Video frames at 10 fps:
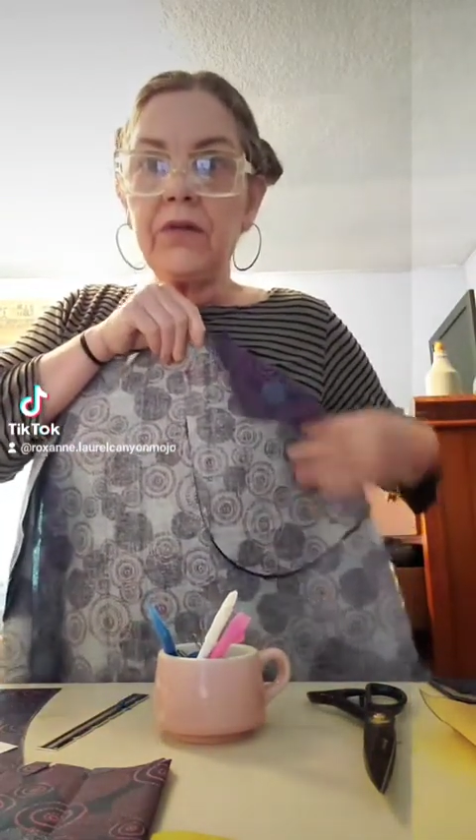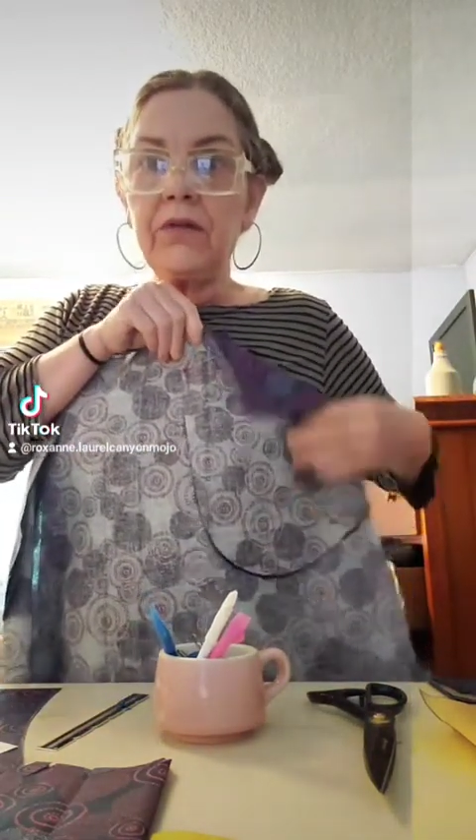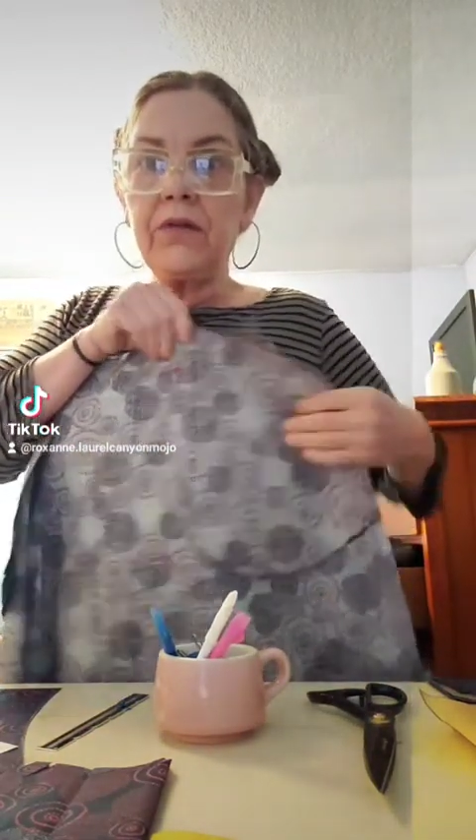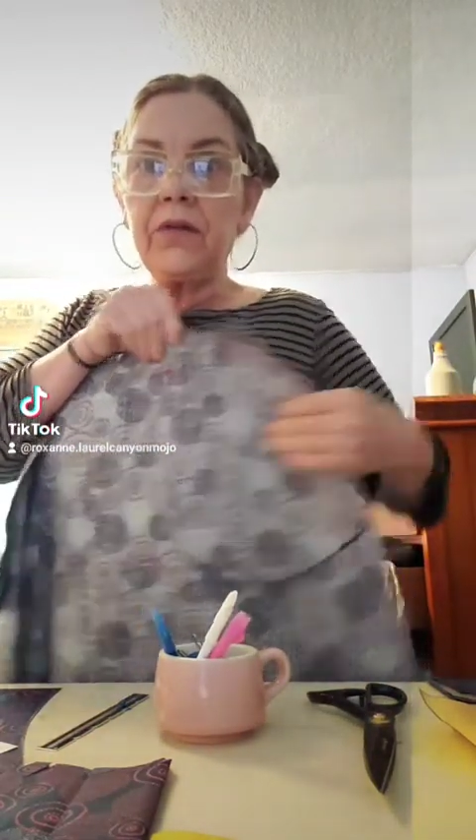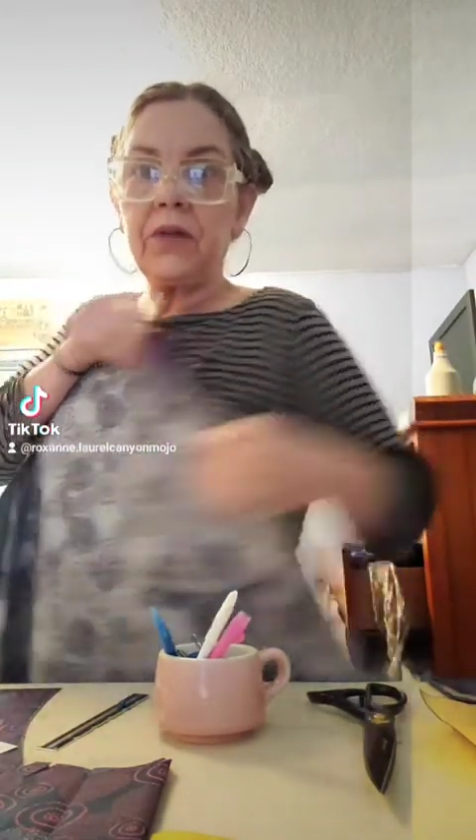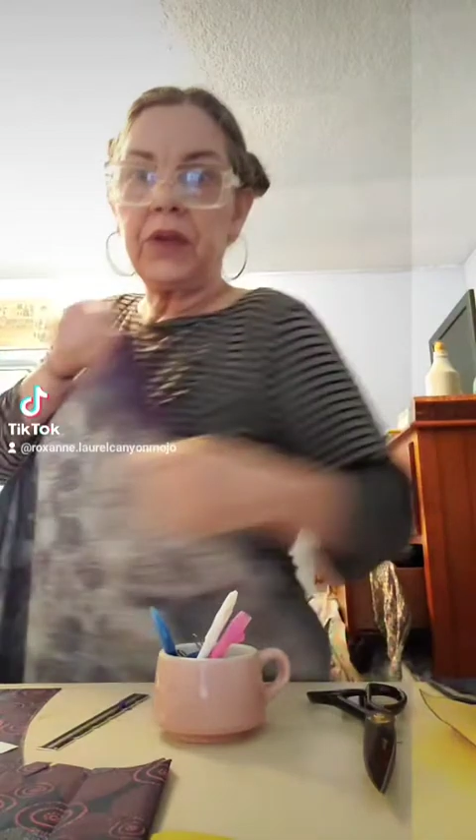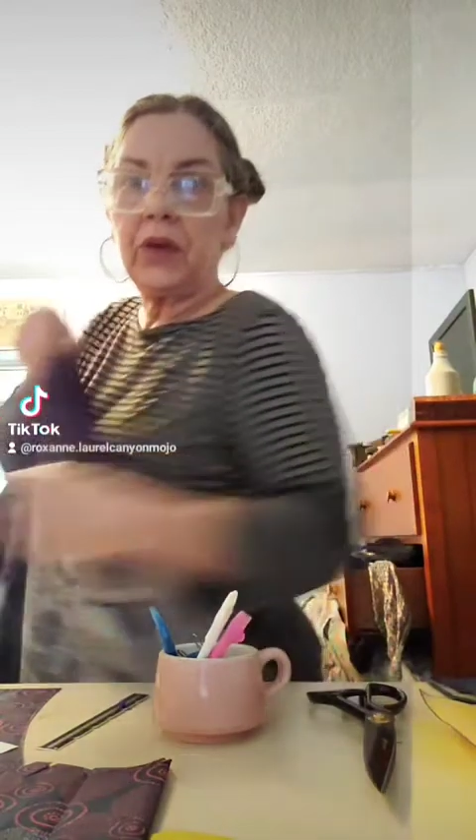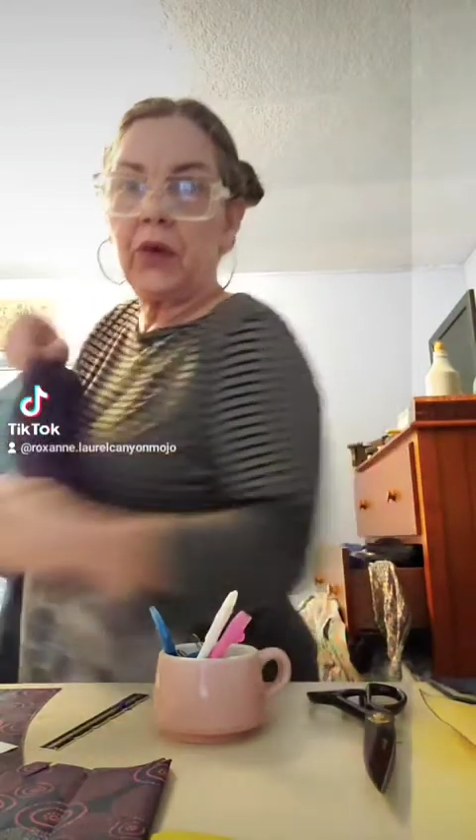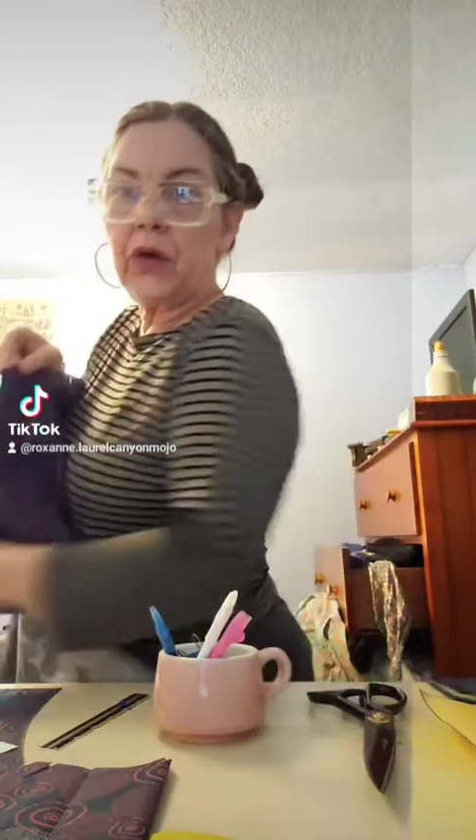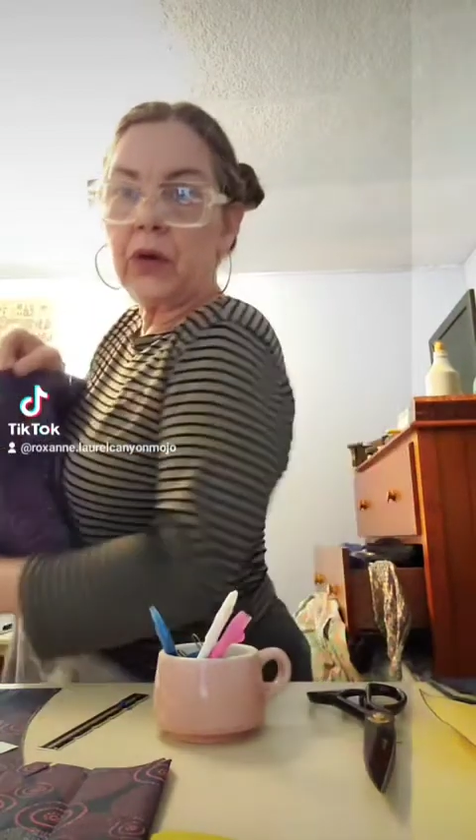the
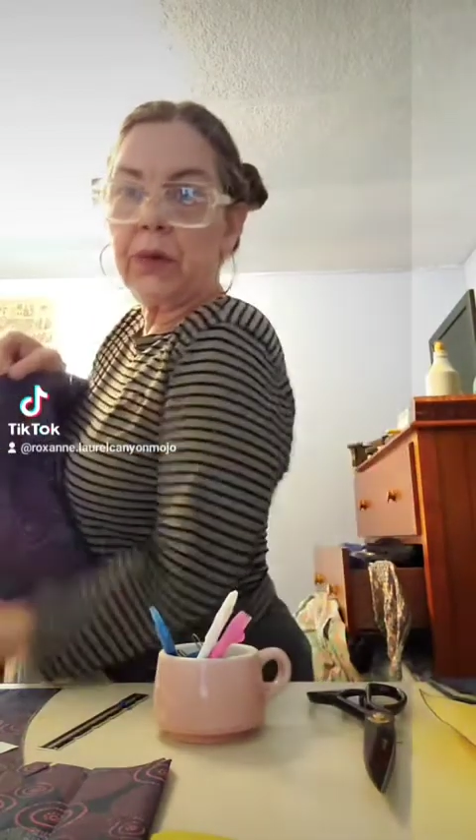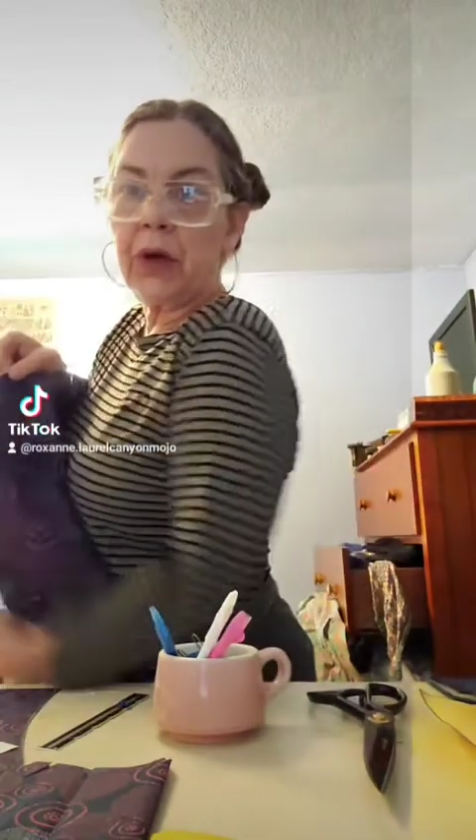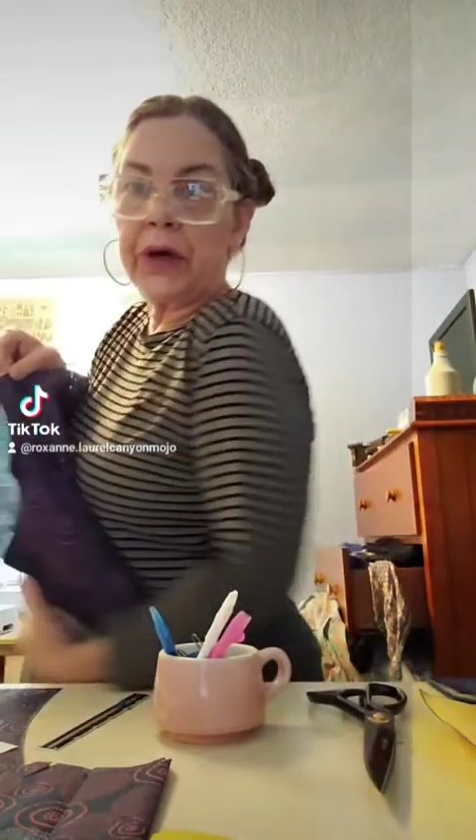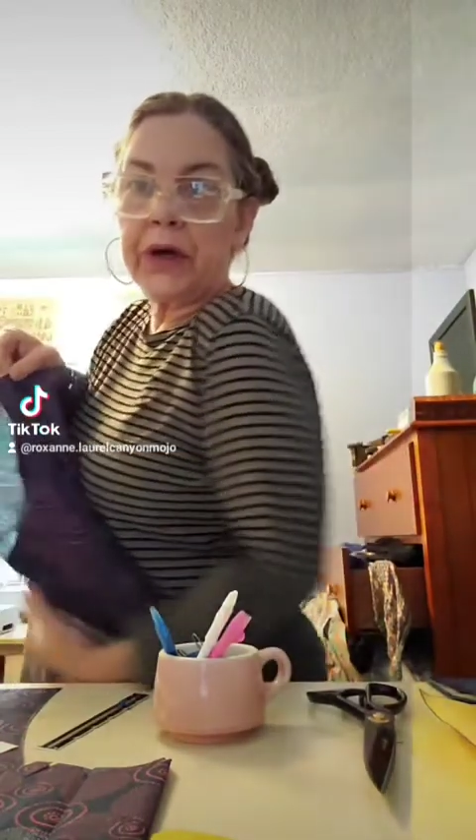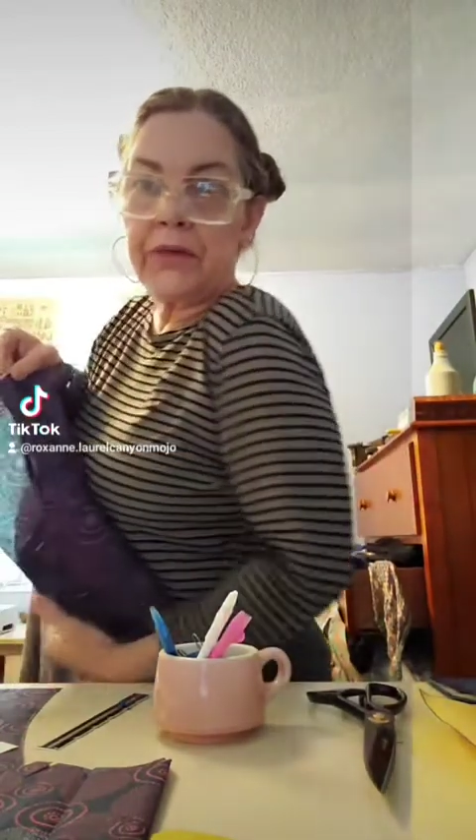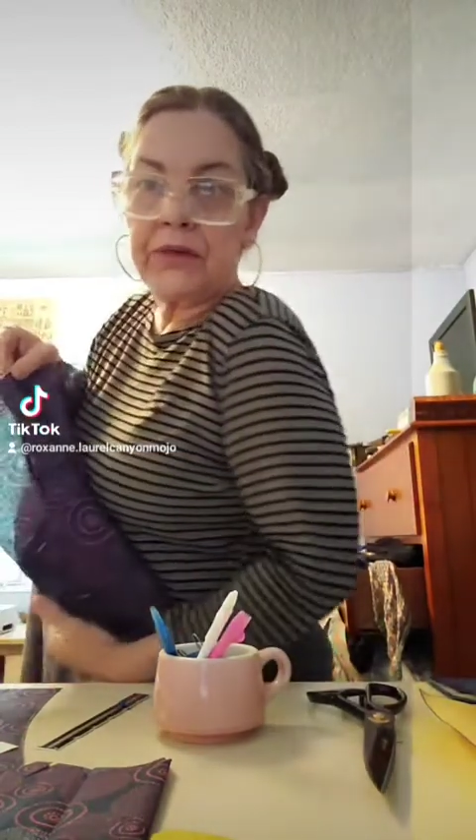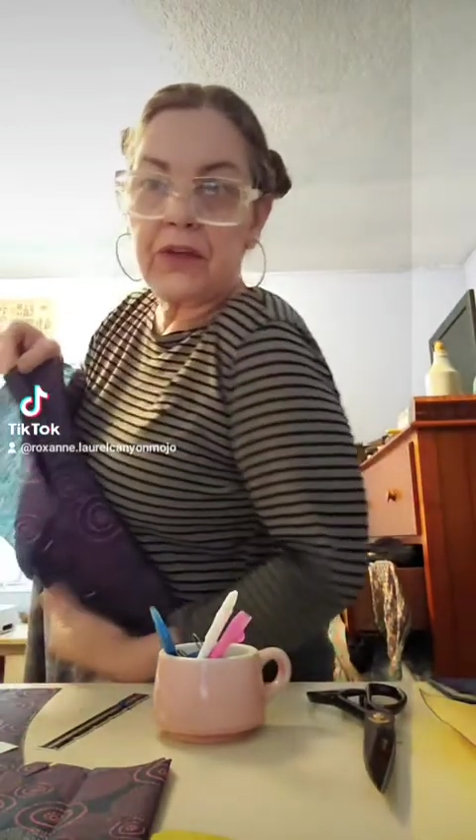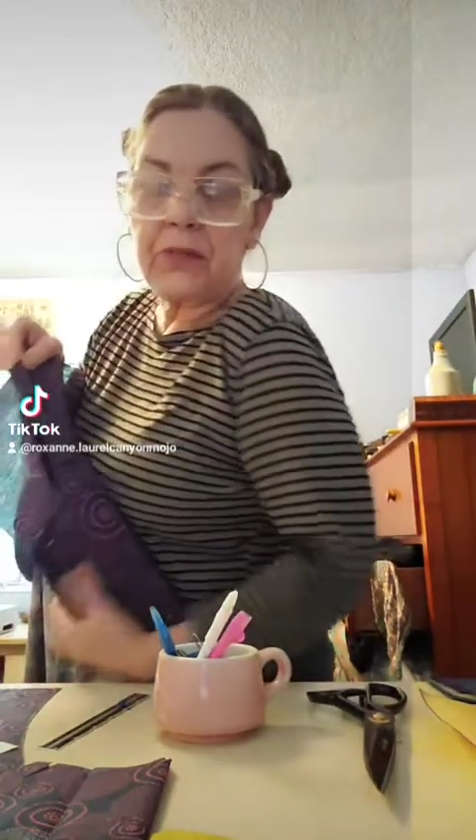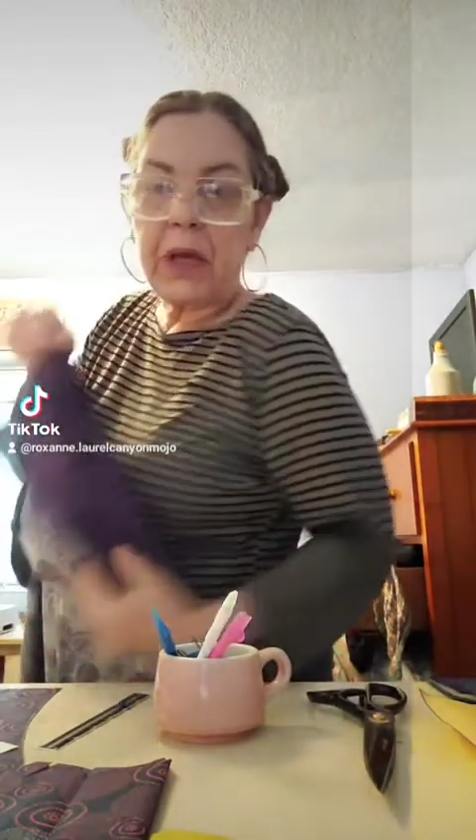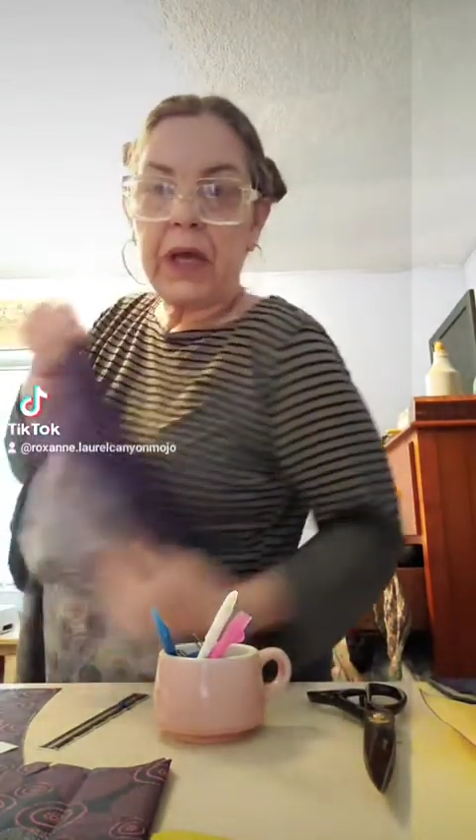yoke part of this
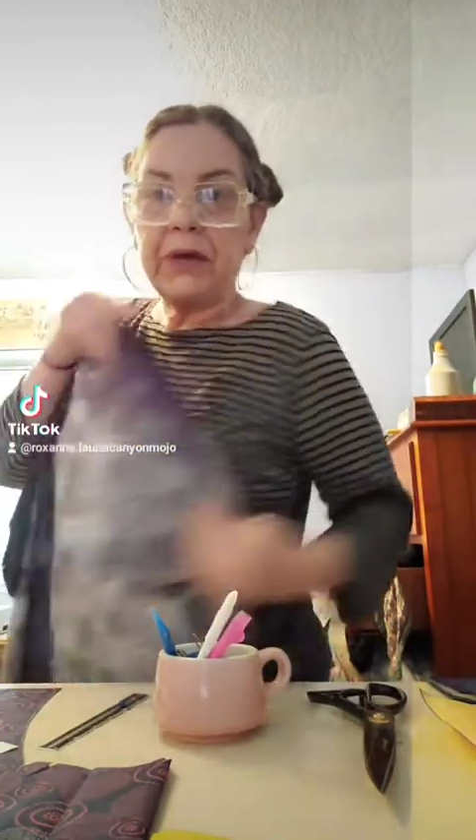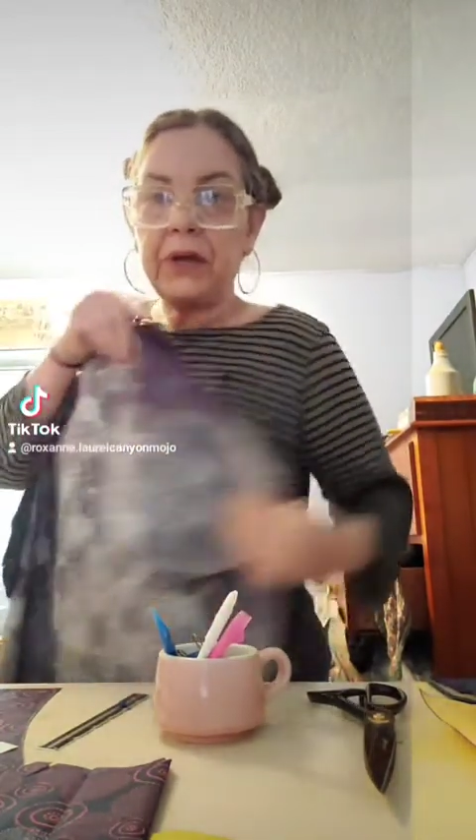pattern,